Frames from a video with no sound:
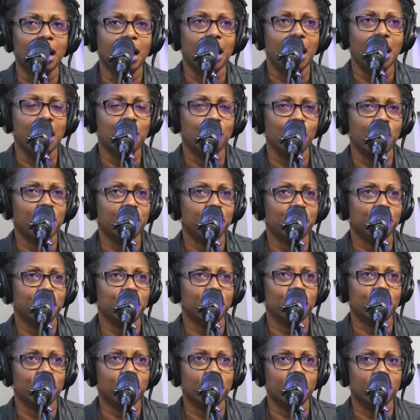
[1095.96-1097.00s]
whether
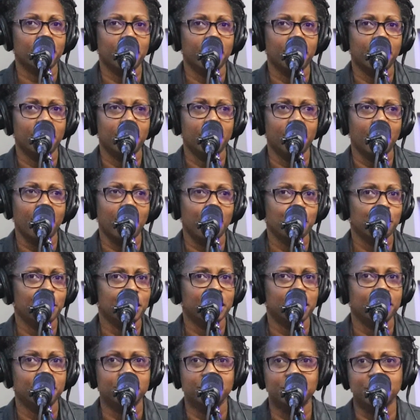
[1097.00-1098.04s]
you're up
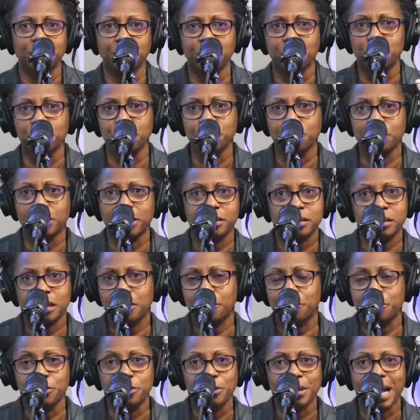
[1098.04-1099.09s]
in
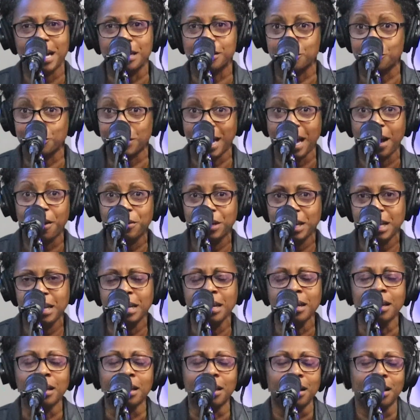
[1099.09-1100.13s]
southern Newcastle
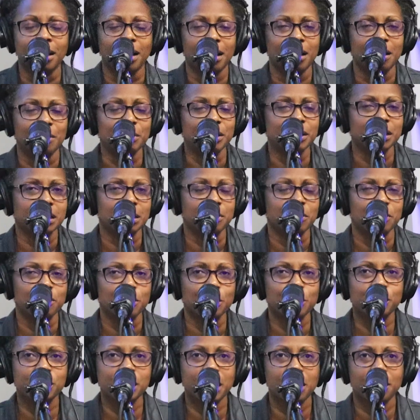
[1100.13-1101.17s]
County, in some of
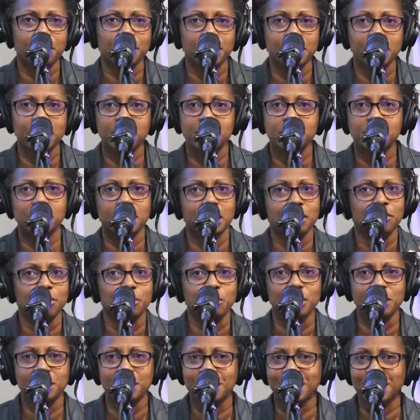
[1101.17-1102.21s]
those areas,
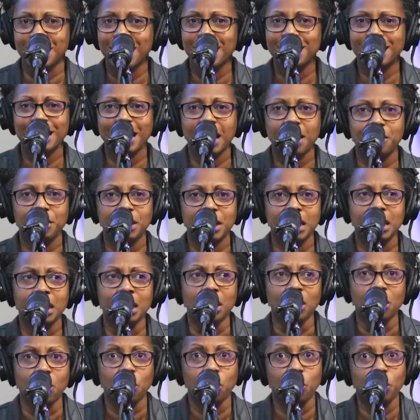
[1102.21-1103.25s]
even within Kent County,
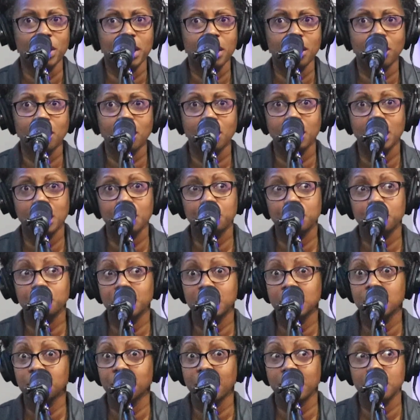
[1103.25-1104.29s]
we are
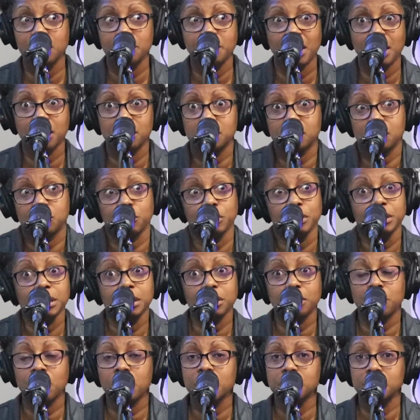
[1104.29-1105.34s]
implementing roundabouts really
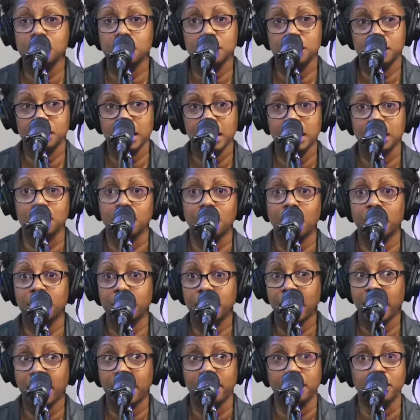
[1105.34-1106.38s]
across the state.
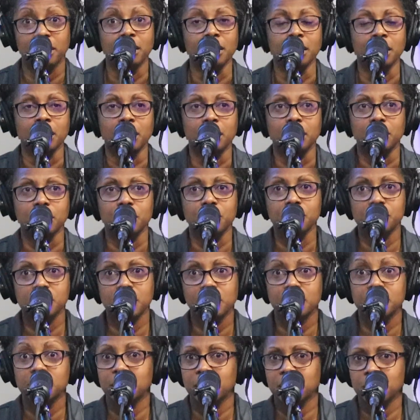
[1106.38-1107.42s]
Again,
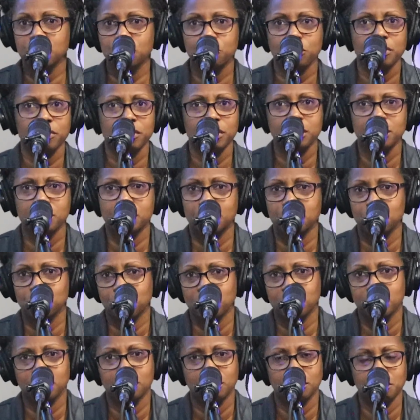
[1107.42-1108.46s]
using a data-driven
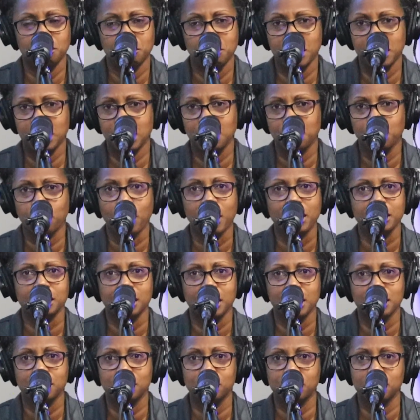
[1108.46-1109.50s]
decision-making
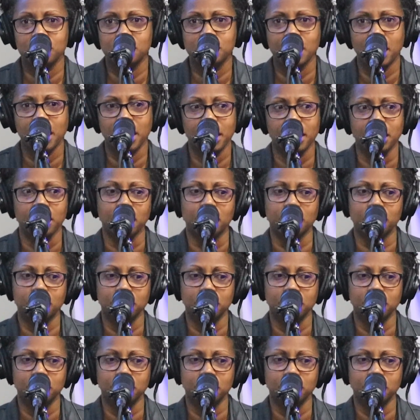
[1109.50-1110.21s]
process to say,